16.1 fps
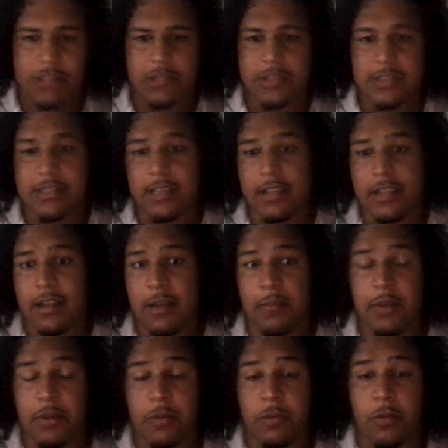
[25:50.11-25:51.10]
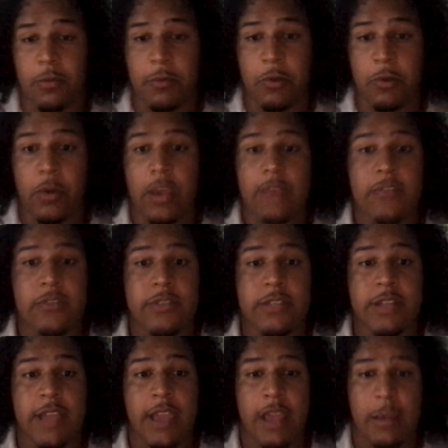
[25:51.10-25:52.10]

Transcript: So he said, I'm gonna I'm gonna waive you today.